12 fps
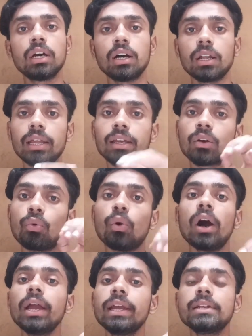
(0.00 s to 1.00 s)
like
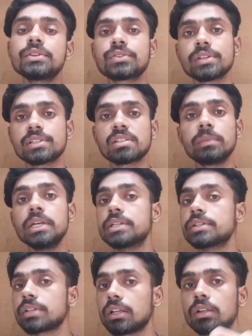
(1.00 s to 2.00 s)
why interest matters a